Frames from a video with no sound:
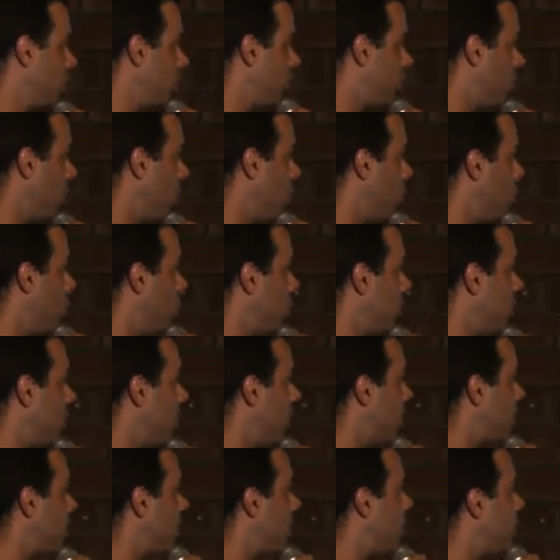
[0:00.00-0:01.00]
So
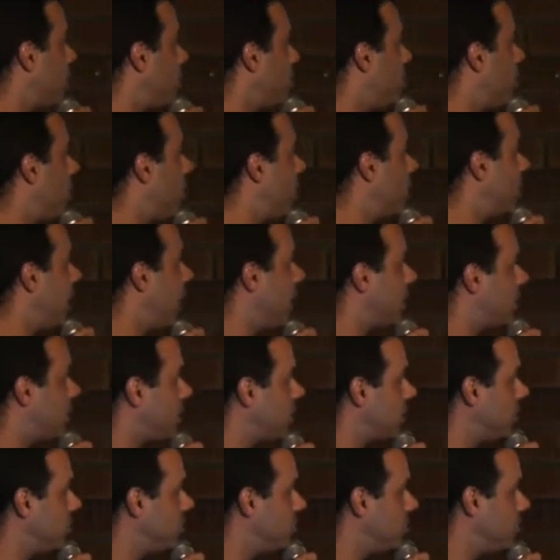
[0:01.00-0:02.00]
these are the
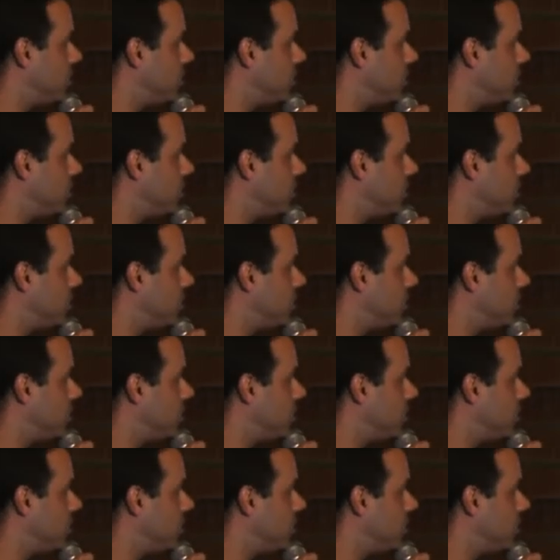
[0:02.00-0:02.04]
products